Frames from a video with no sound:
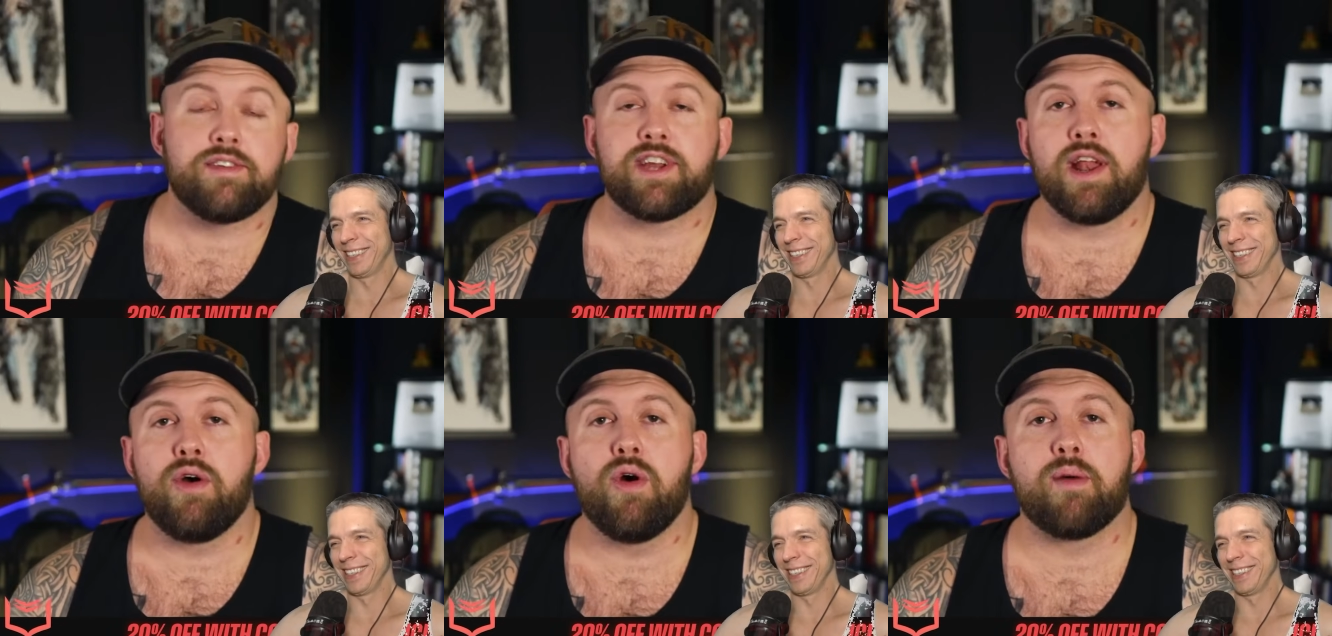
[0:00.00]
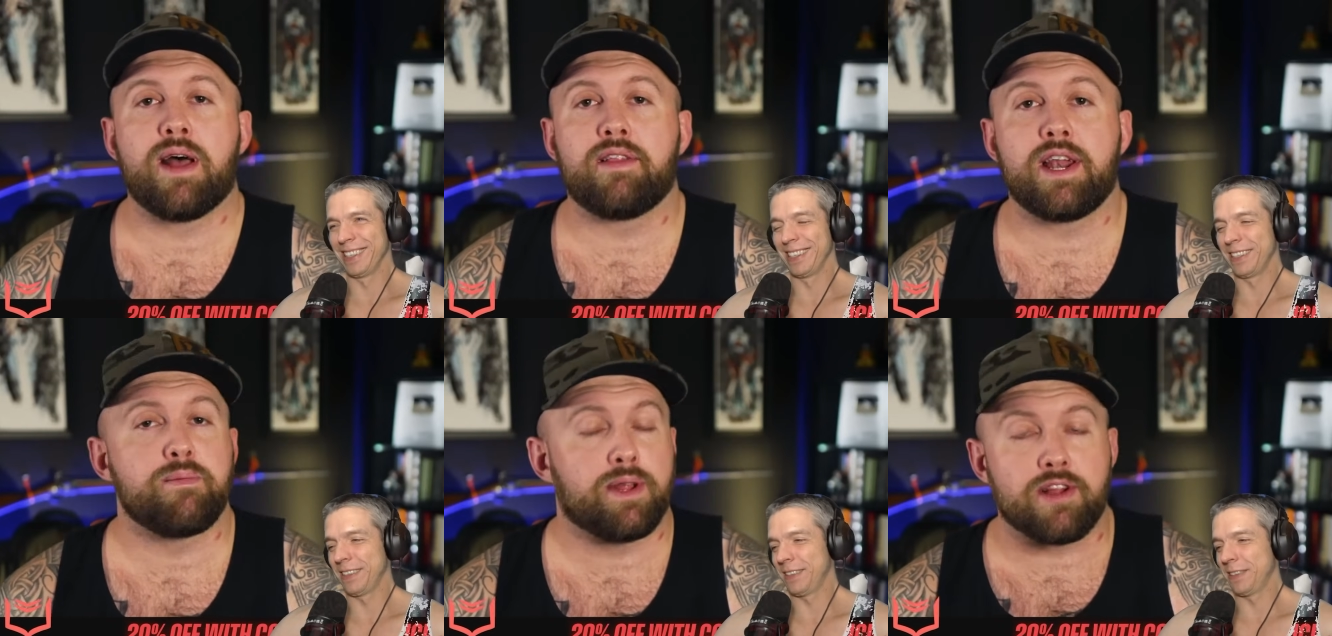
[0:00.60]
Speaker 1: at least I know who I'm not
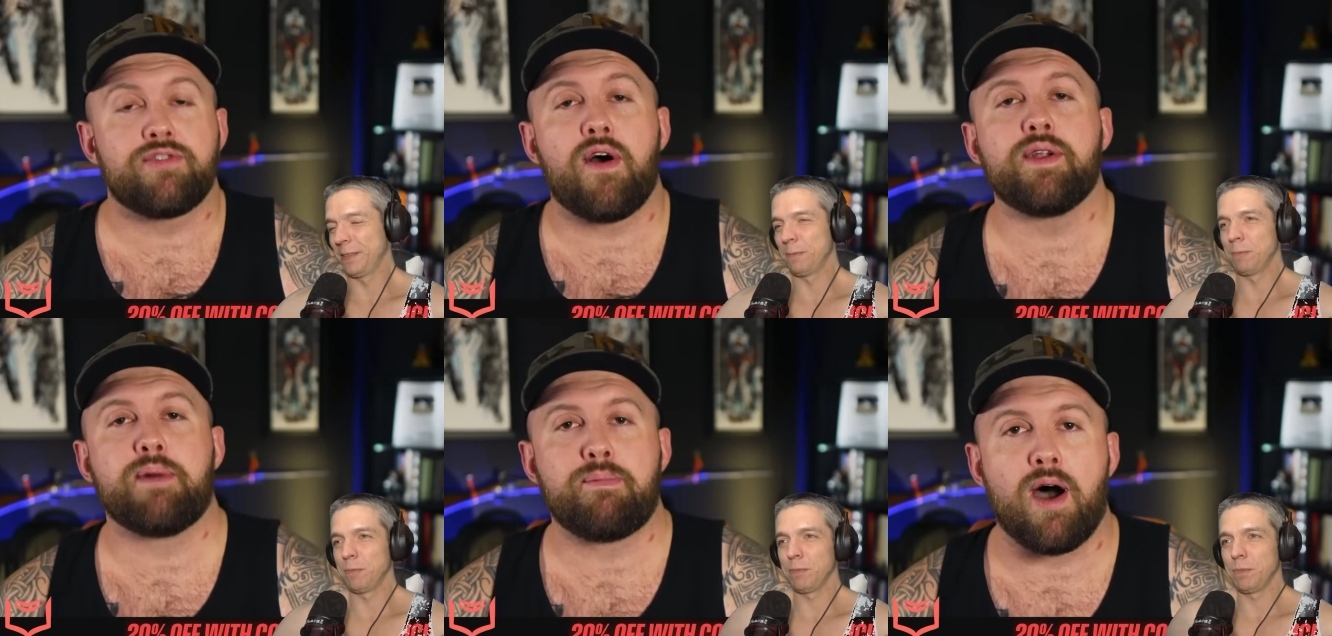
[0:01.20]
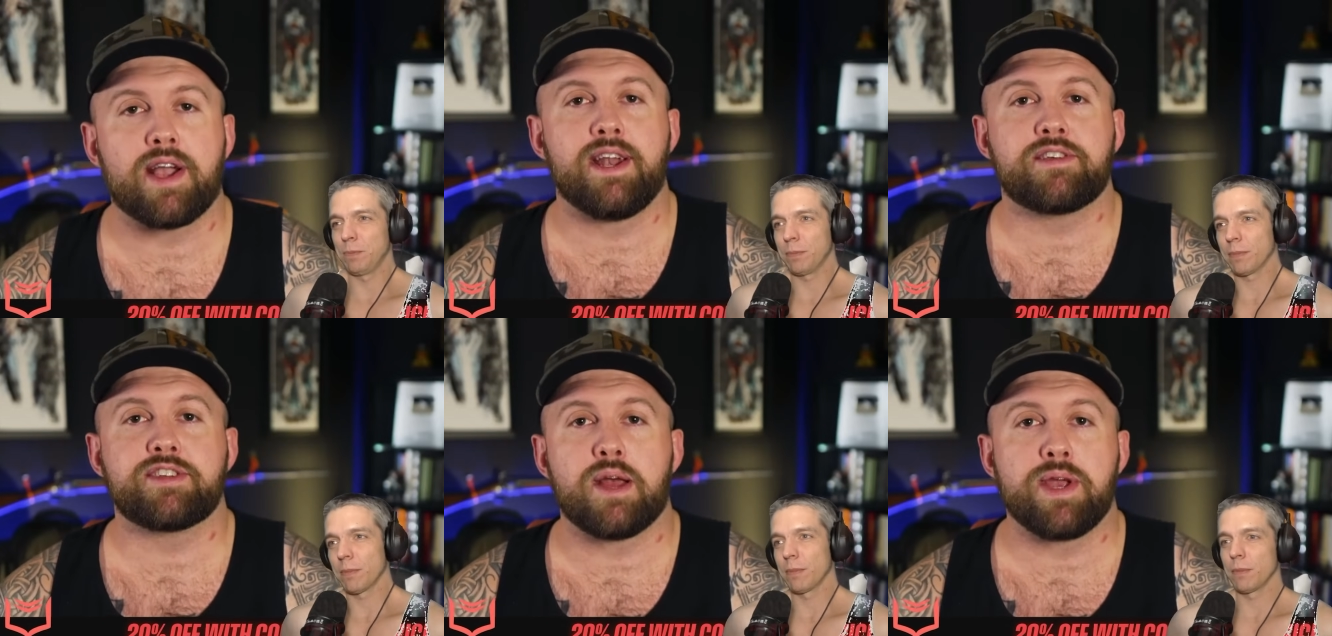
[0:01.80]
letting put their phone in my pocket
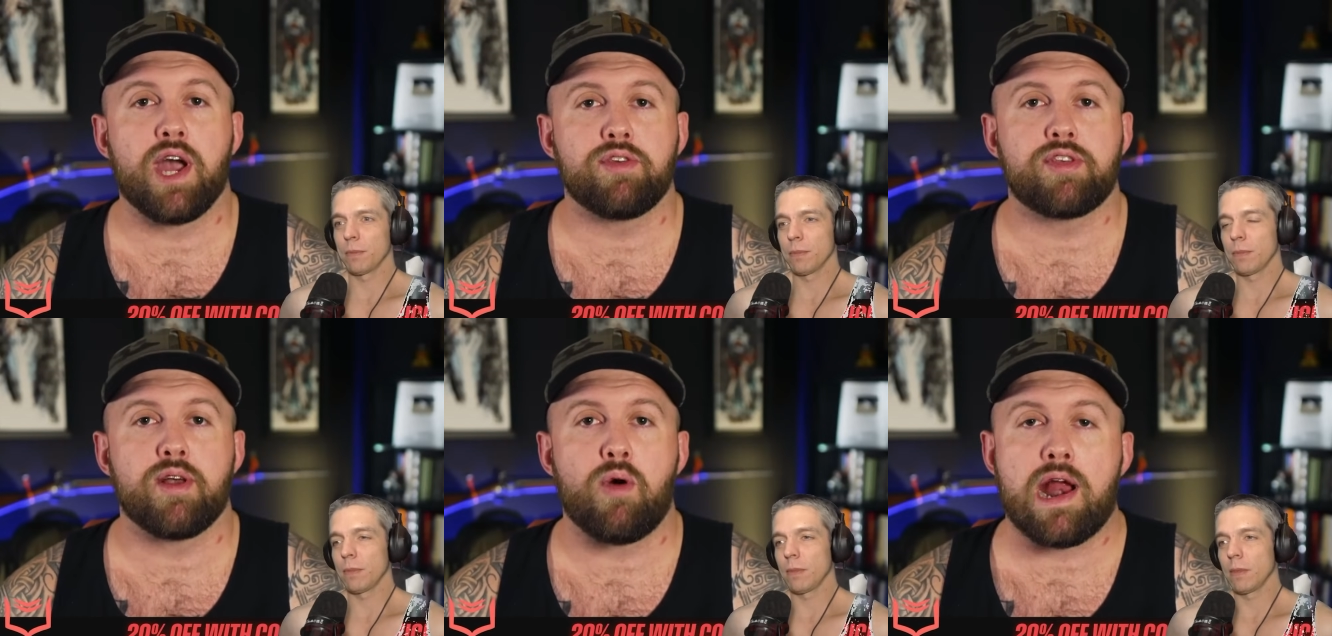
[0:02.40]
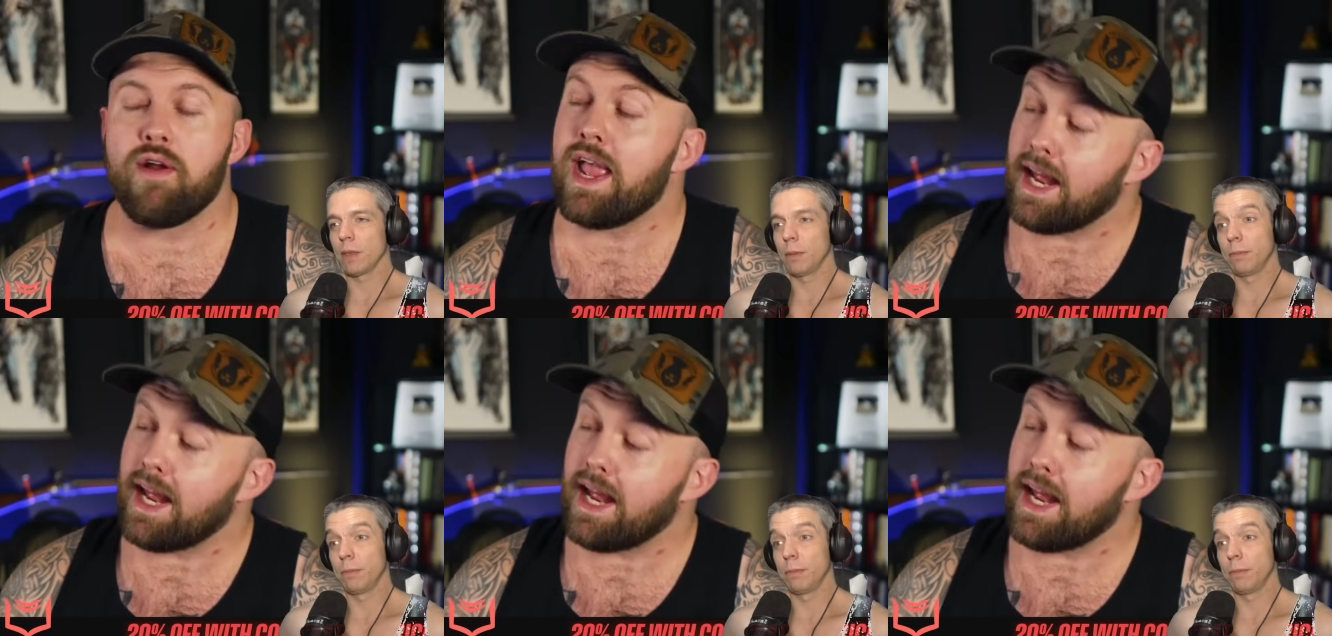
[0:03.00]
next time we go somewhere.